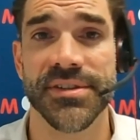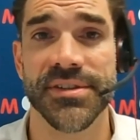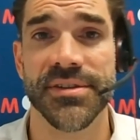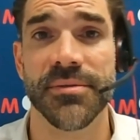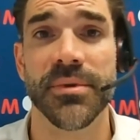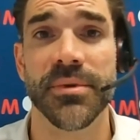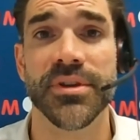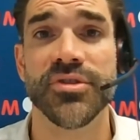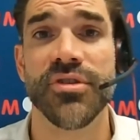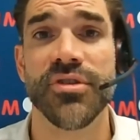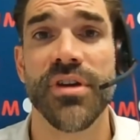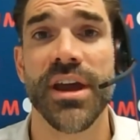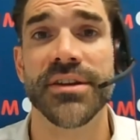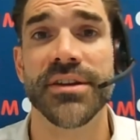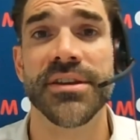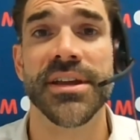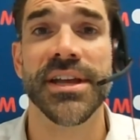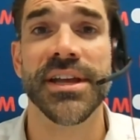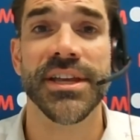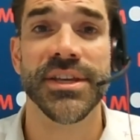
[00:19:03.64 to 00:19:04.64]
that we trade.
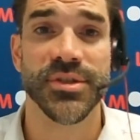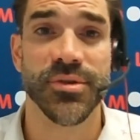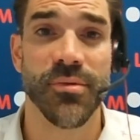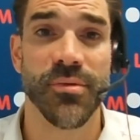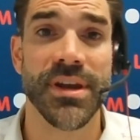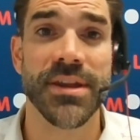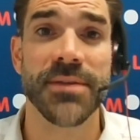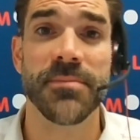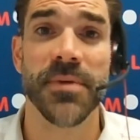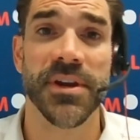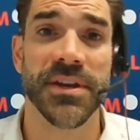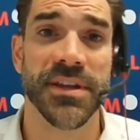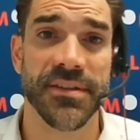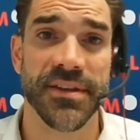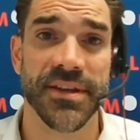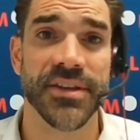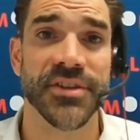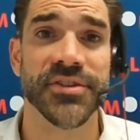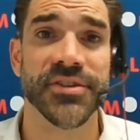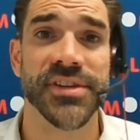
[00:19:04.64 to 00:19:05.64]
So any money that
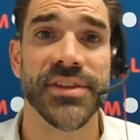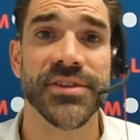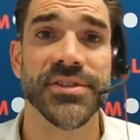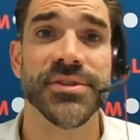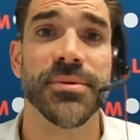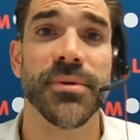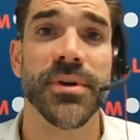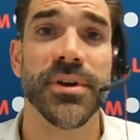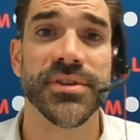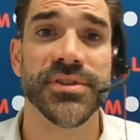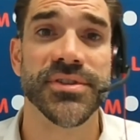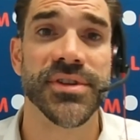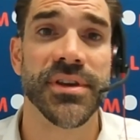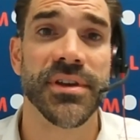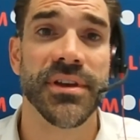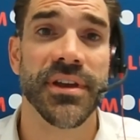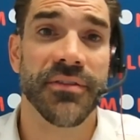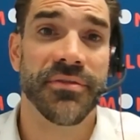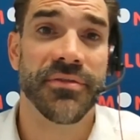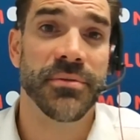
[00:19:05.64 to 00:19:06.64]
you send to us,
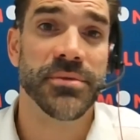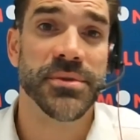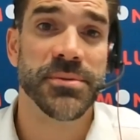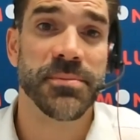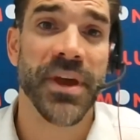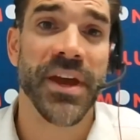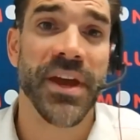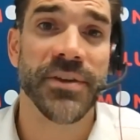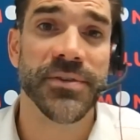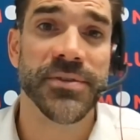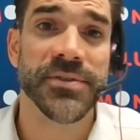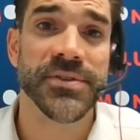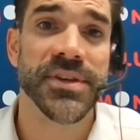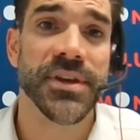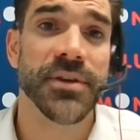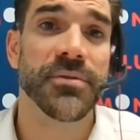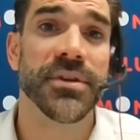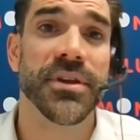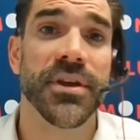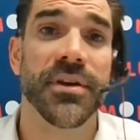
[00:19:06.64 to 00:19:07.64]
if it was pounds,
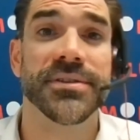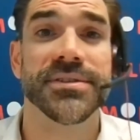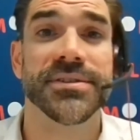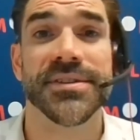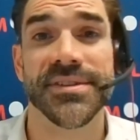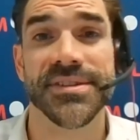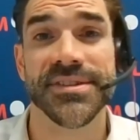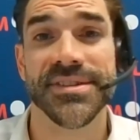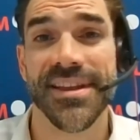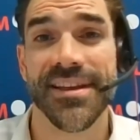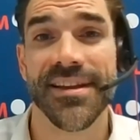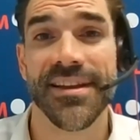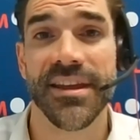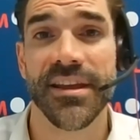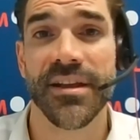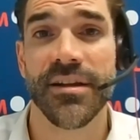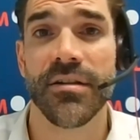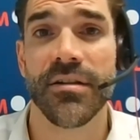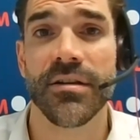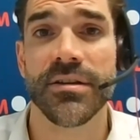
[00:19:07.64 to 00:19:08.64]
it would go into the
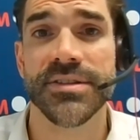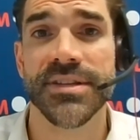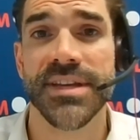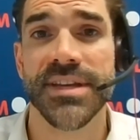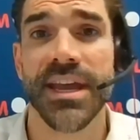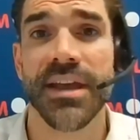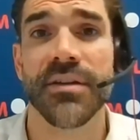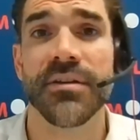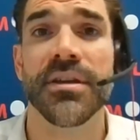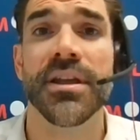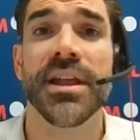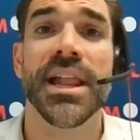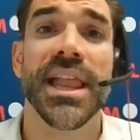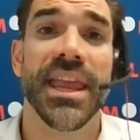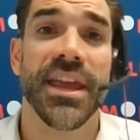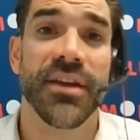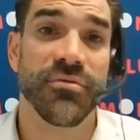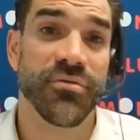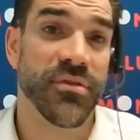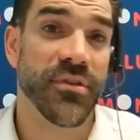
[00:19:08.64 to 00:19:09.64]
sterling client account.
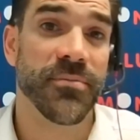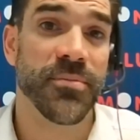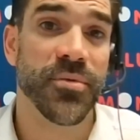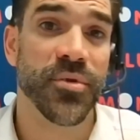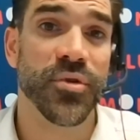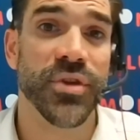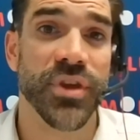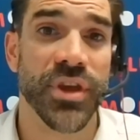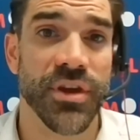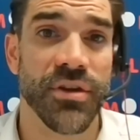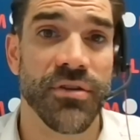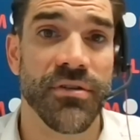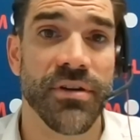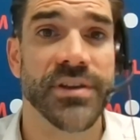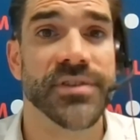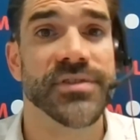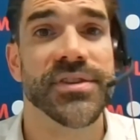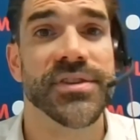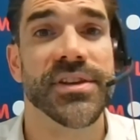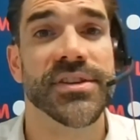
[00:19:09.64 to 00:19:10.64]
If we've bought
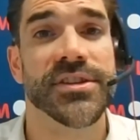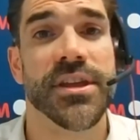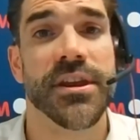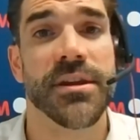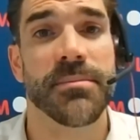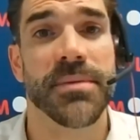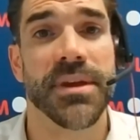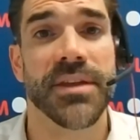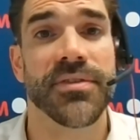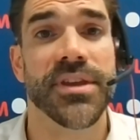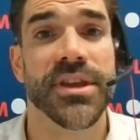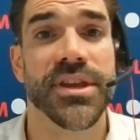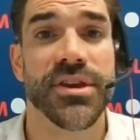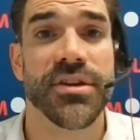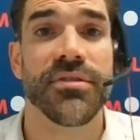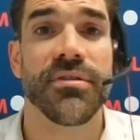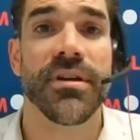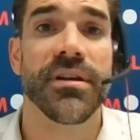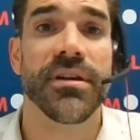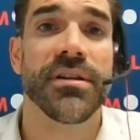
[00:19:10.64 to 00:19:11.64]
euros, it's going to be in the
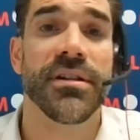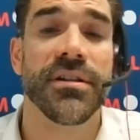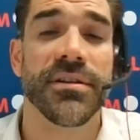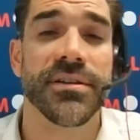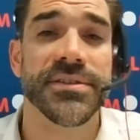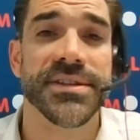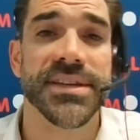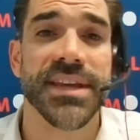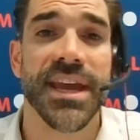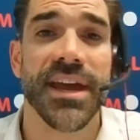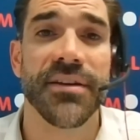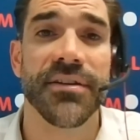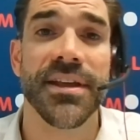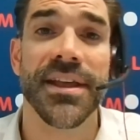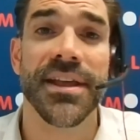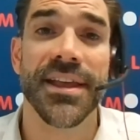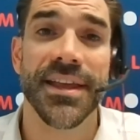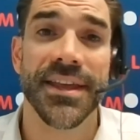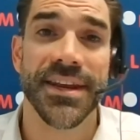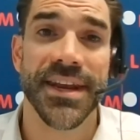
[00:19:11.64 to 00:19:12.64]
euro client account.
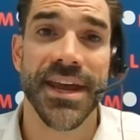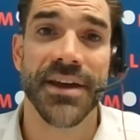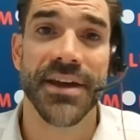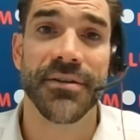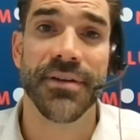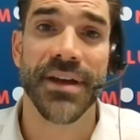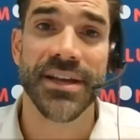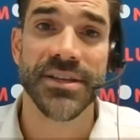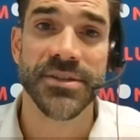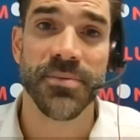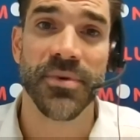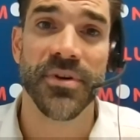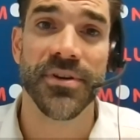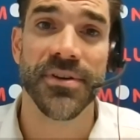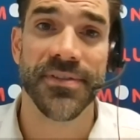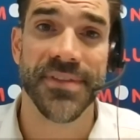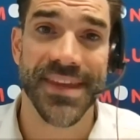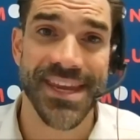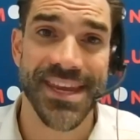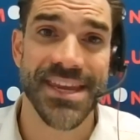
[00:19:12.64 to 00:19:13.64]
Now, as part
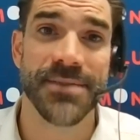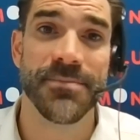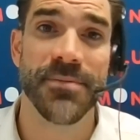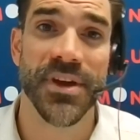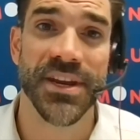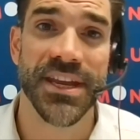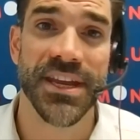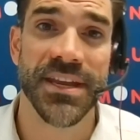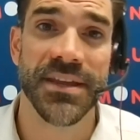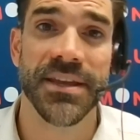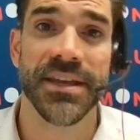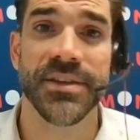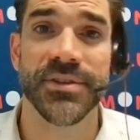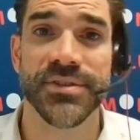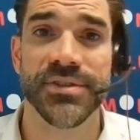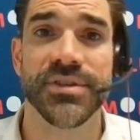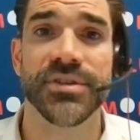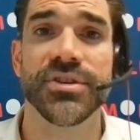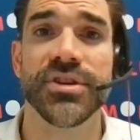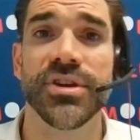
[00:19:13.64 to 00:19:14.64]
of the e-money
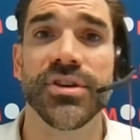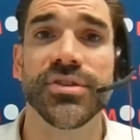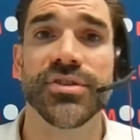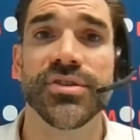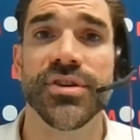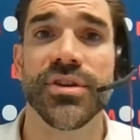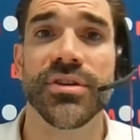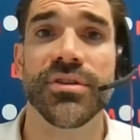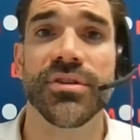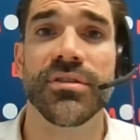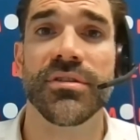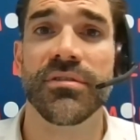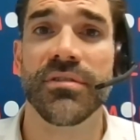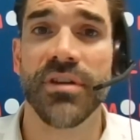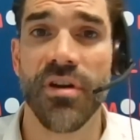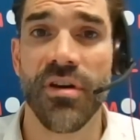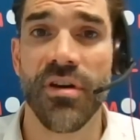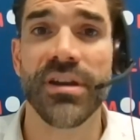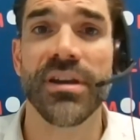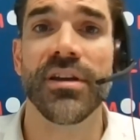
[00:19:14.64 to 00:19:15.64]
institution
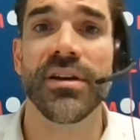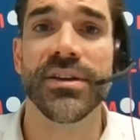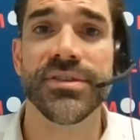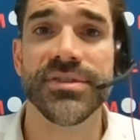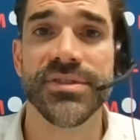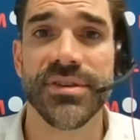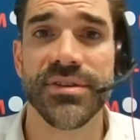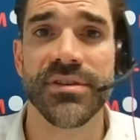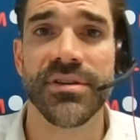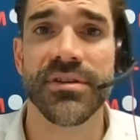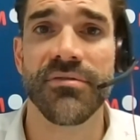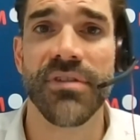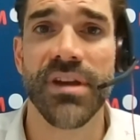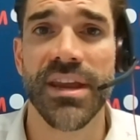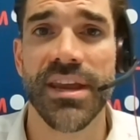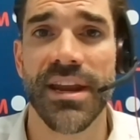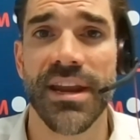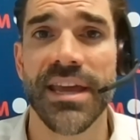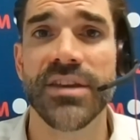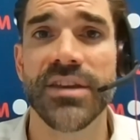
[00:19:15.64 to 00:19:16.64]
guidelines and
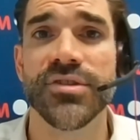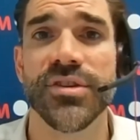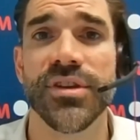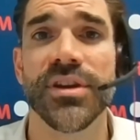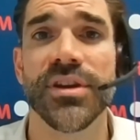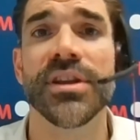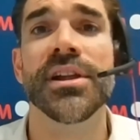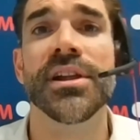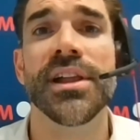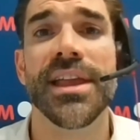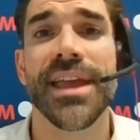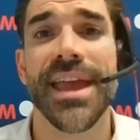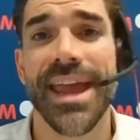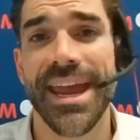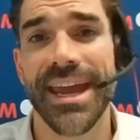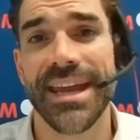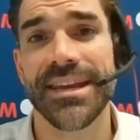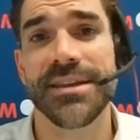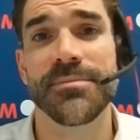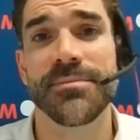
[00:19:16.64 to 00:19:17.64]
regulation,
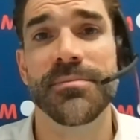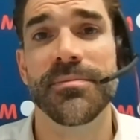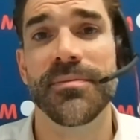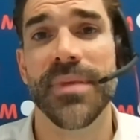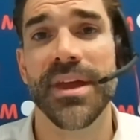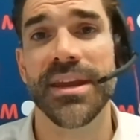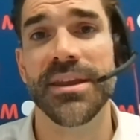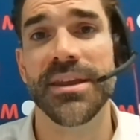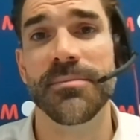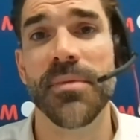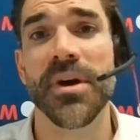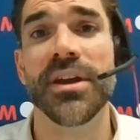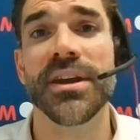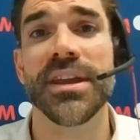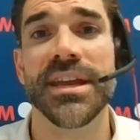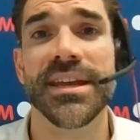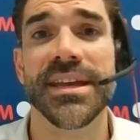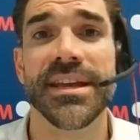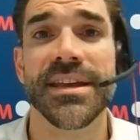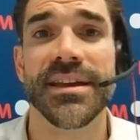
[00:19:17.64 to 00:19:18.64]
any
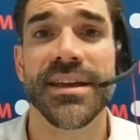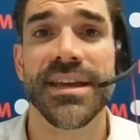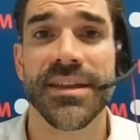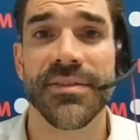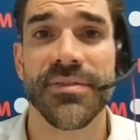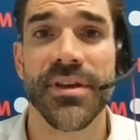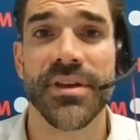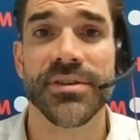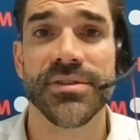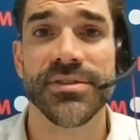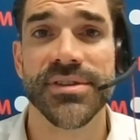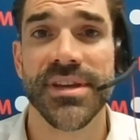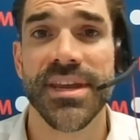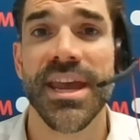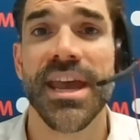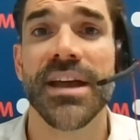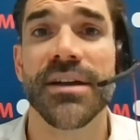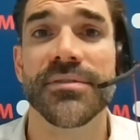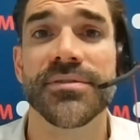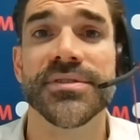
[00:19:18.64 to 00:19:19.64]
money in those
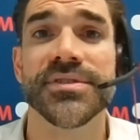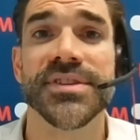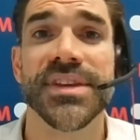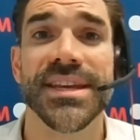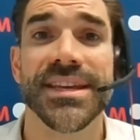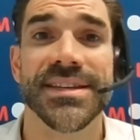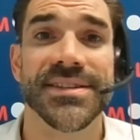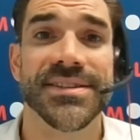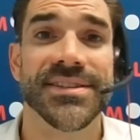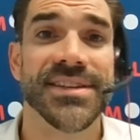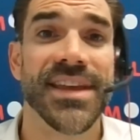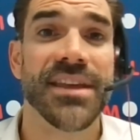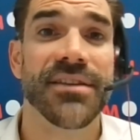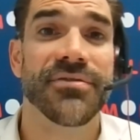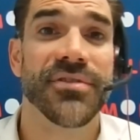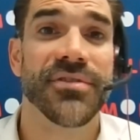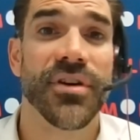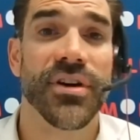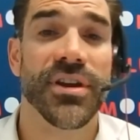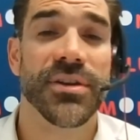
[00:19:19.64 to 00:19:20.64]
accounts is
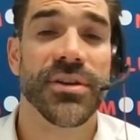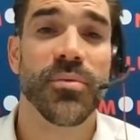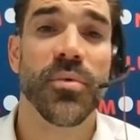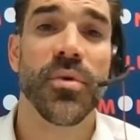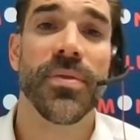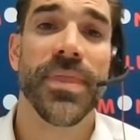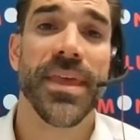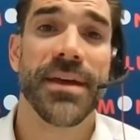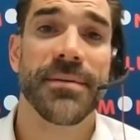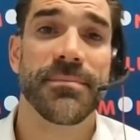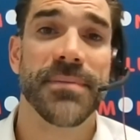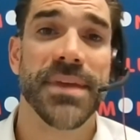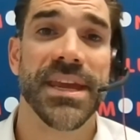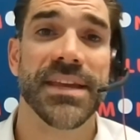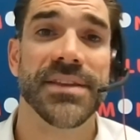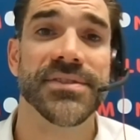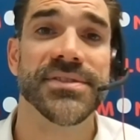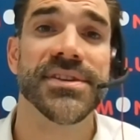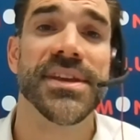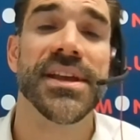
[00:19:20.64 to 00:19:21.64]
safeguarded. What that
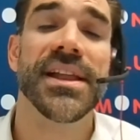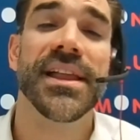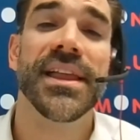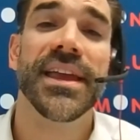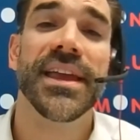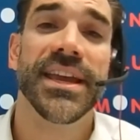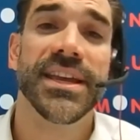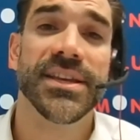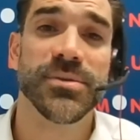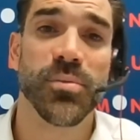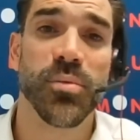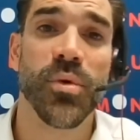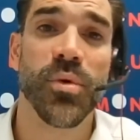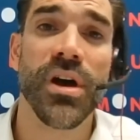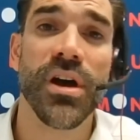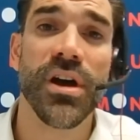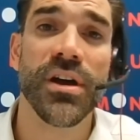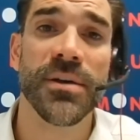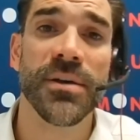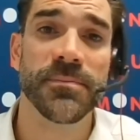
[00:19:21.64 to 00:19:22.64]
means is,
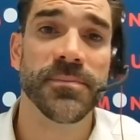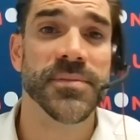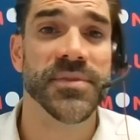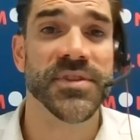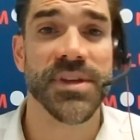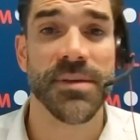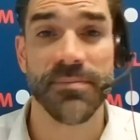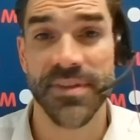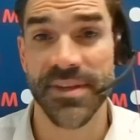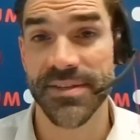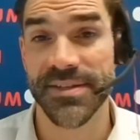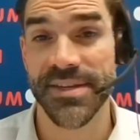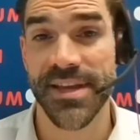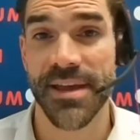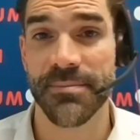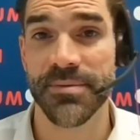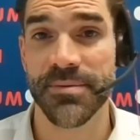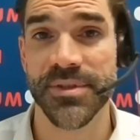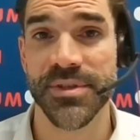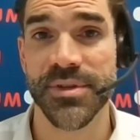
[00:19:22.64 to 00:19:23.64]
were something to
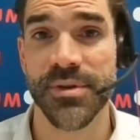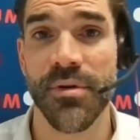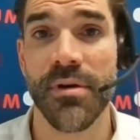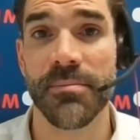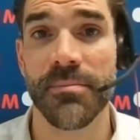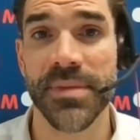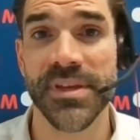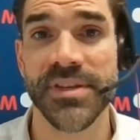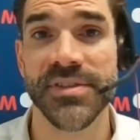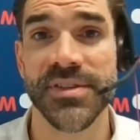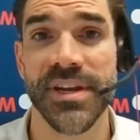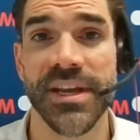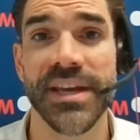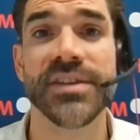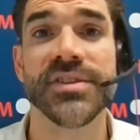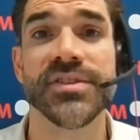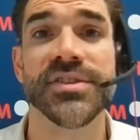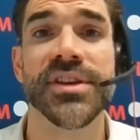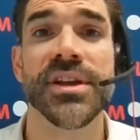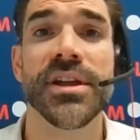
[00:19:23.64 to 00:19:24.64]
happen to our
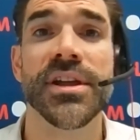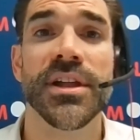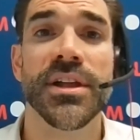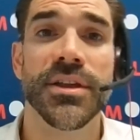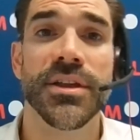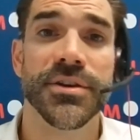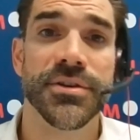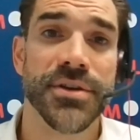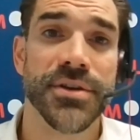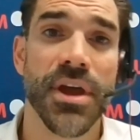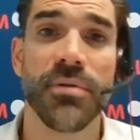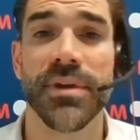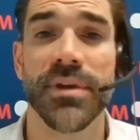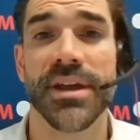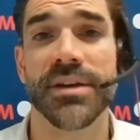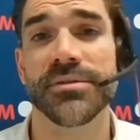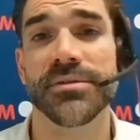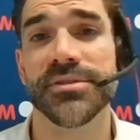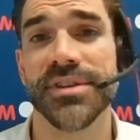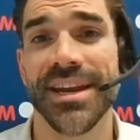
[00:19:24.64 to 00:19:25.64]
business, no one
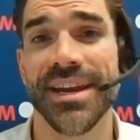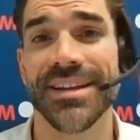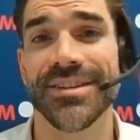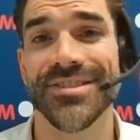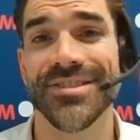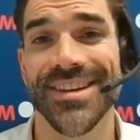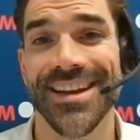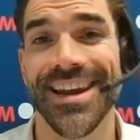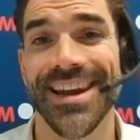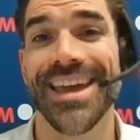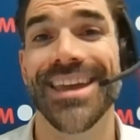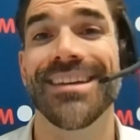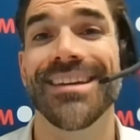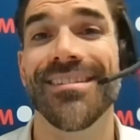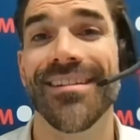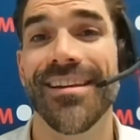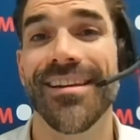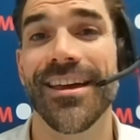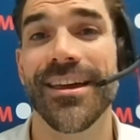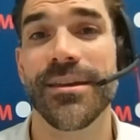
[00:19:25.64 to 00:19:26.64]
else can actually lay
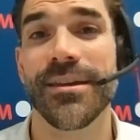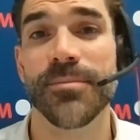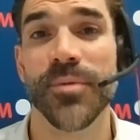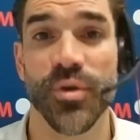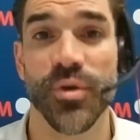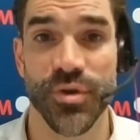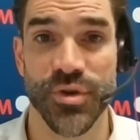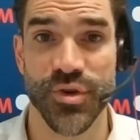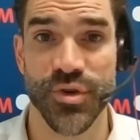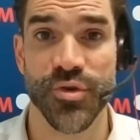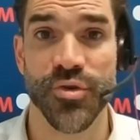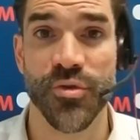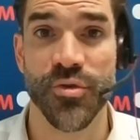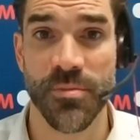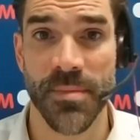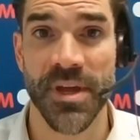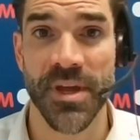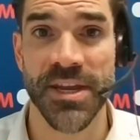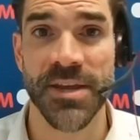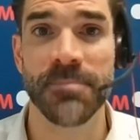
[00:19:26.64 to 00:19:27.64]
claim on your
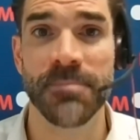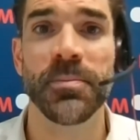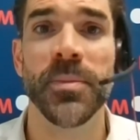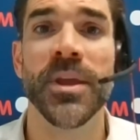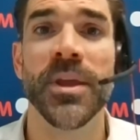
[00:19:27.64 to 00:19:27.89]
money.